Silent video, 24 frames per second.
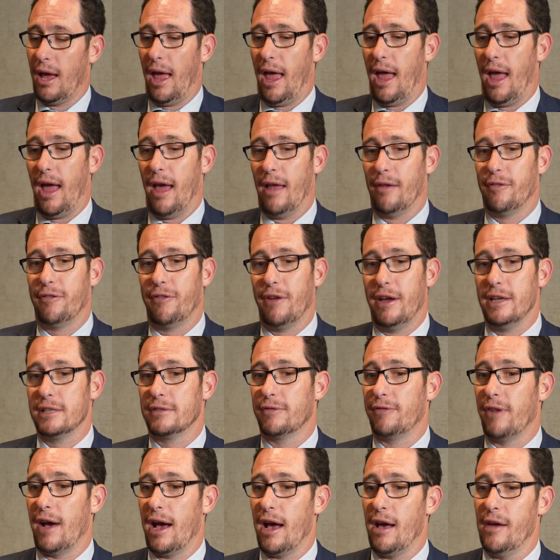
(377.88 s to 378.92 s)
And phase
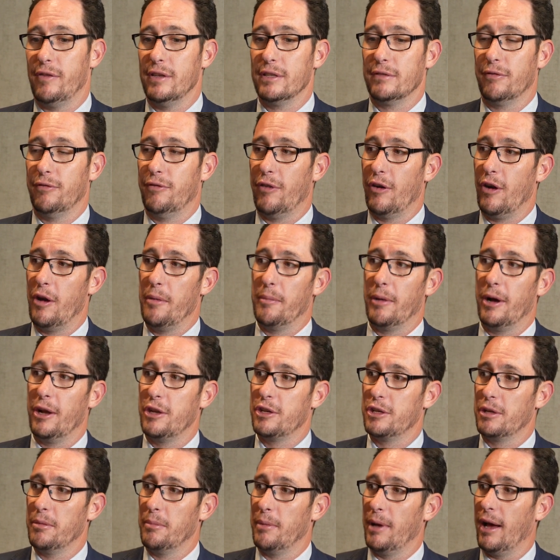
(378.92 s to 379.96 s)
five is very
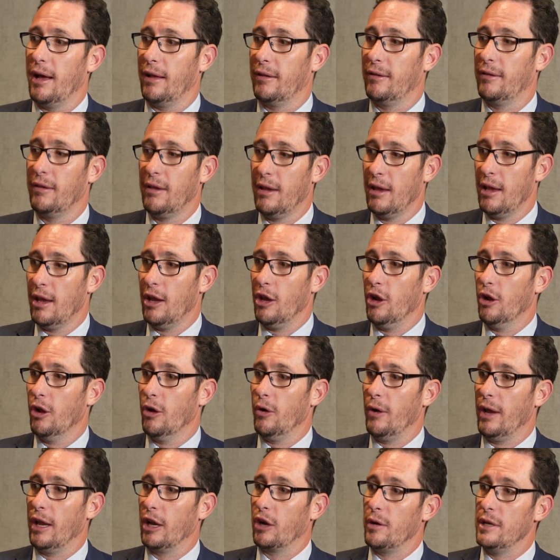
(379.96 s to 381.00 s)
much about, you
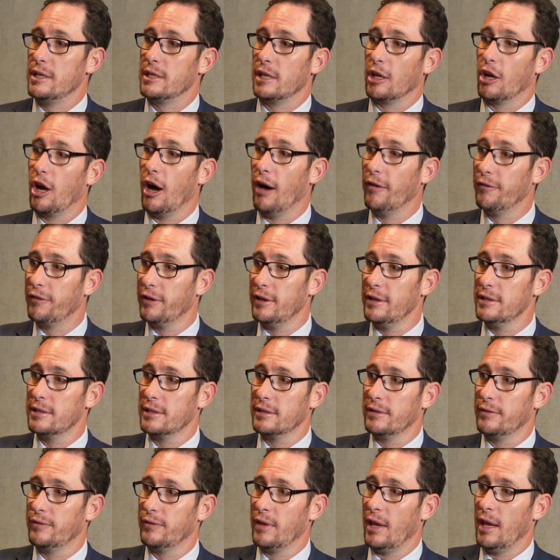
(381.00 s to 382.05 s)
know, increasing
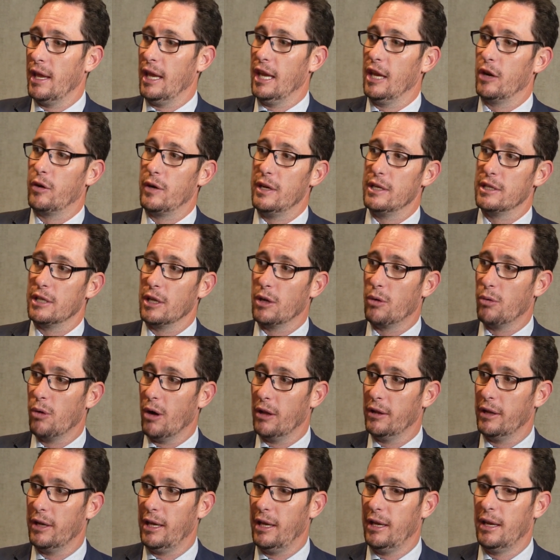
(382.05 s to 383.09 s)
confidence, increasing
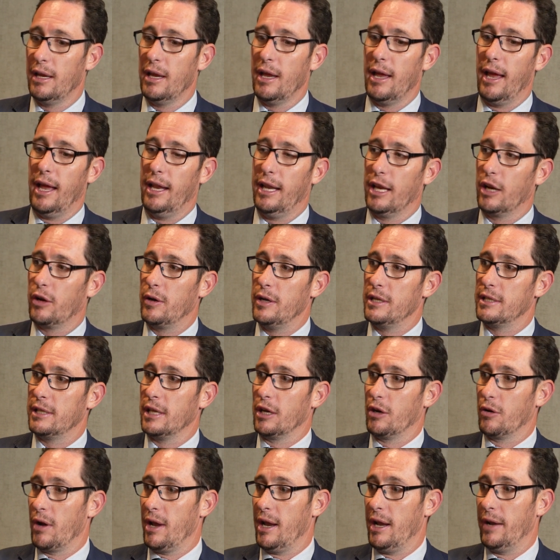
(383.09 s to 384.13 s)
quality, and
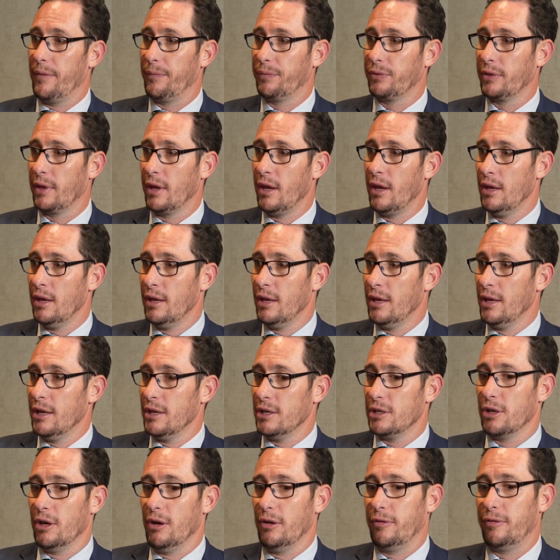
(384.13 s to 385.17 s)
increasing grade.
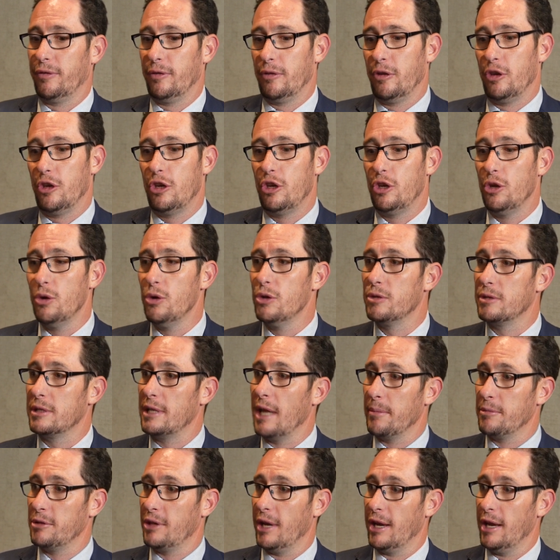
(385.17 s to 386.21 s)
Right. So if, huge
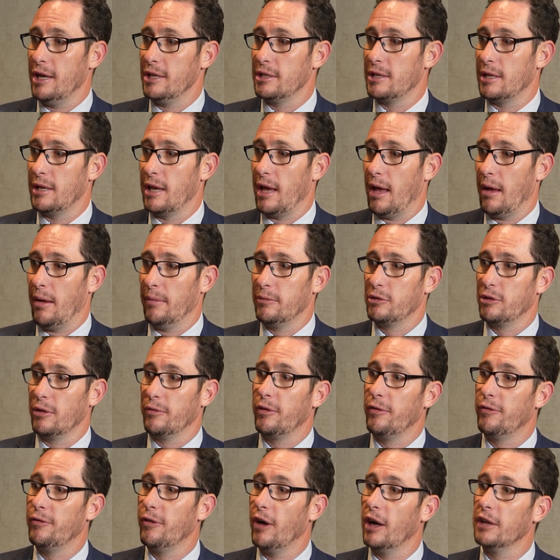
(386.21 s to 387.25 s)
step change. Um, so
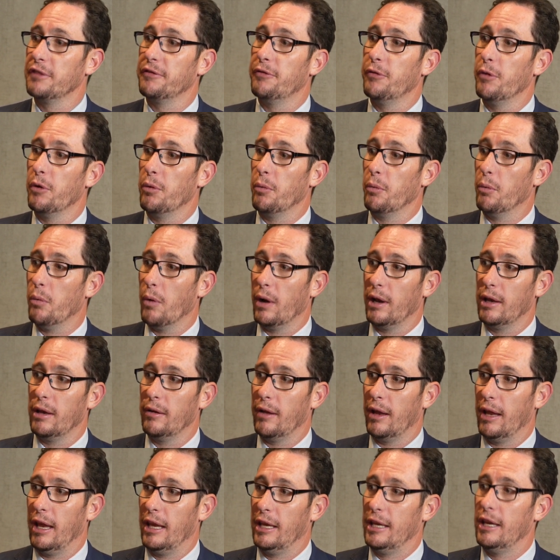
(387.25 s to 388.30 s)
if we fast forward
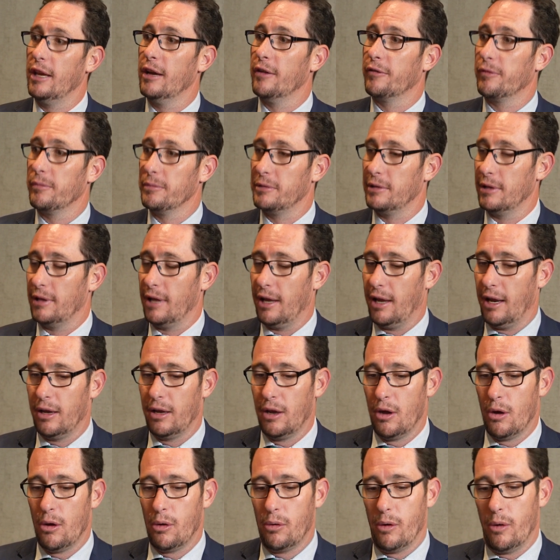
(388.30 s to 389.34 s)
one a year from today,
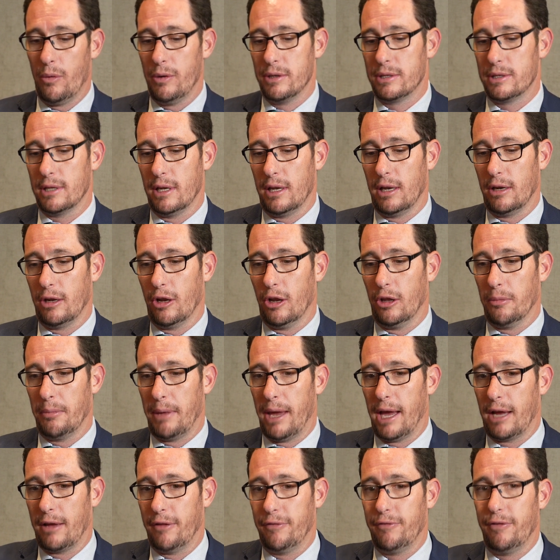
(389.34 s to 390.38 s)
where we're sitting on the
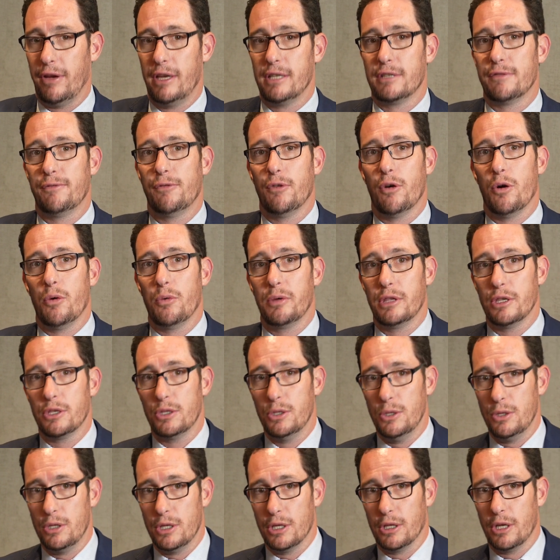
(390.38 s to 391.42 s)
back of phase four with this
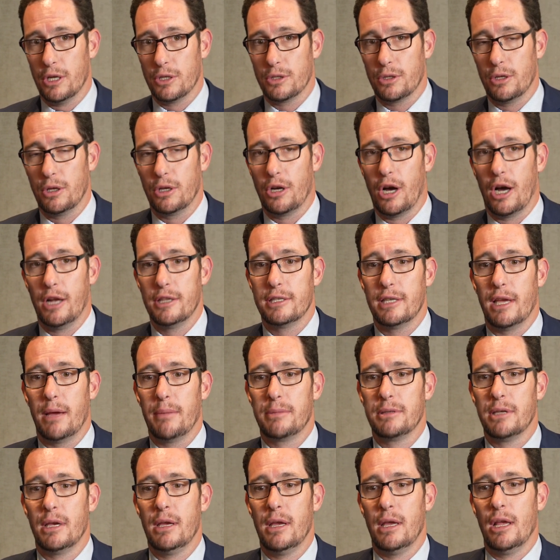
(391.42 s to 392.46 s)
new geological
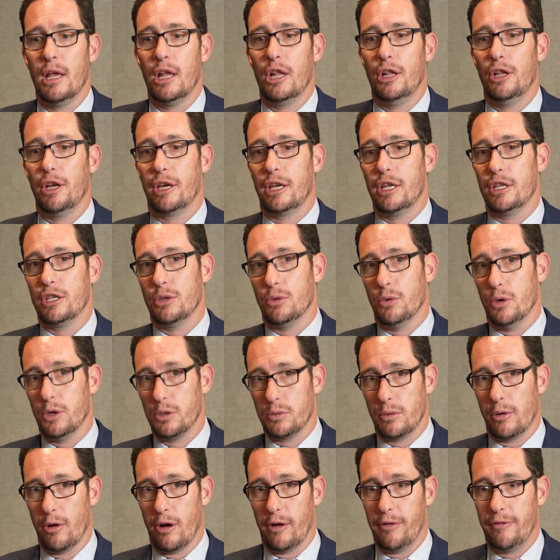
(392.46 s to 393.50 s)
concept, looking
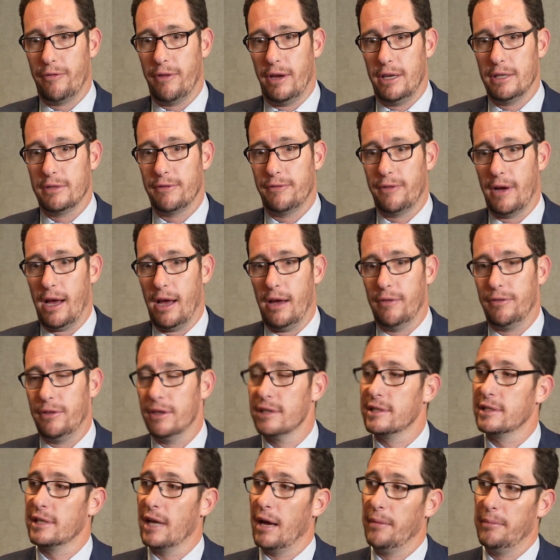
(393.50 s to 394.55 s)
towards where we are phase five,
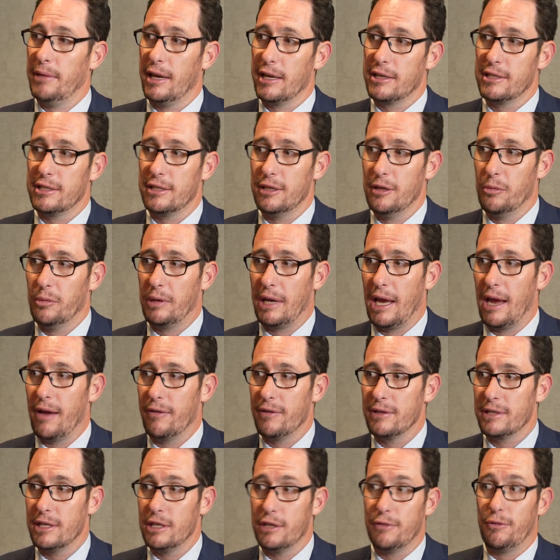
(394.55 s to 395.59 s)
this time next year when we
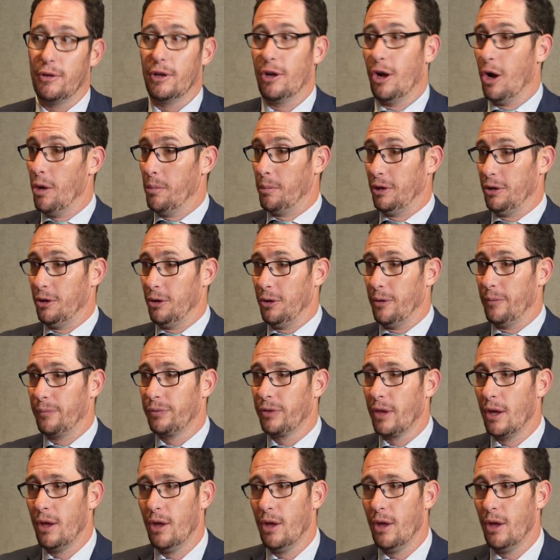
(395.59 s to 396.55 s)
have this interview, and I hope we do,